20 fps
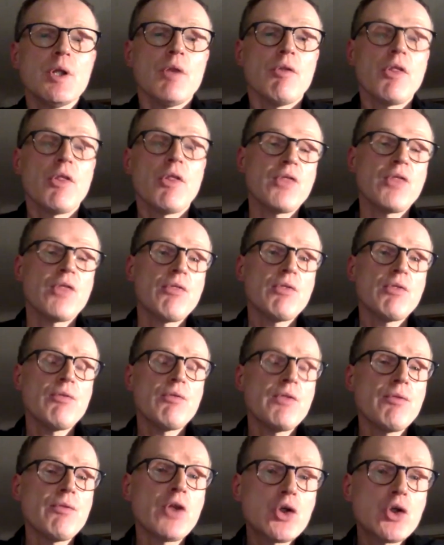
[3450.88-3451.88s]

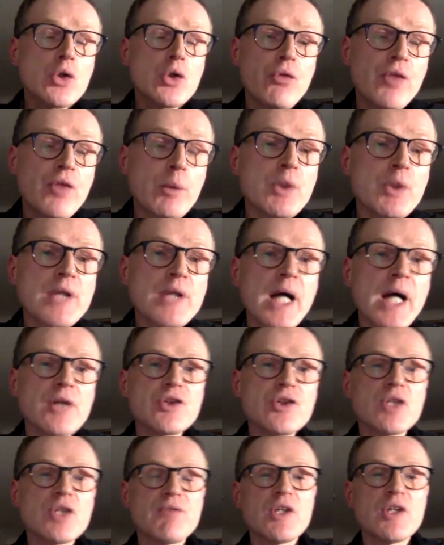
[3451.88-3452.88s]
the, good thing with
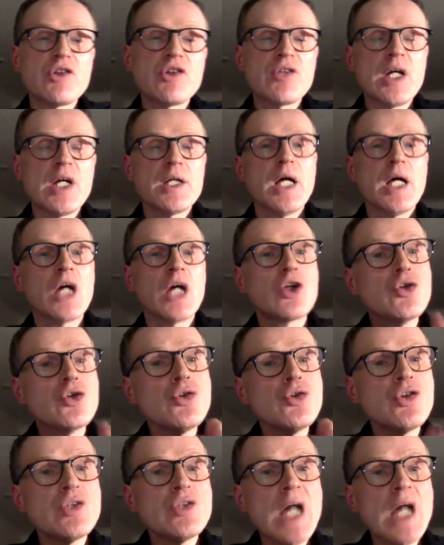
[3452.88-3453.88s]
narrative is that a
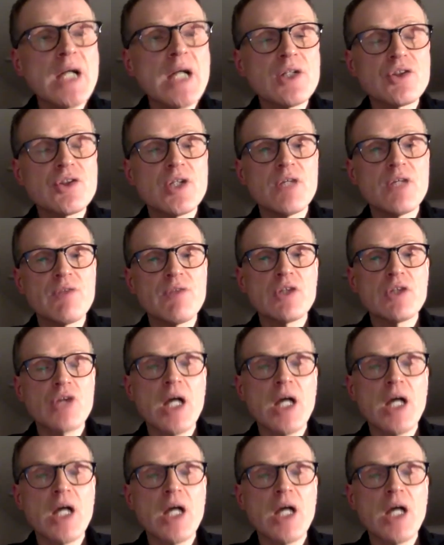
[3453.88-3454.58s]
good narrative,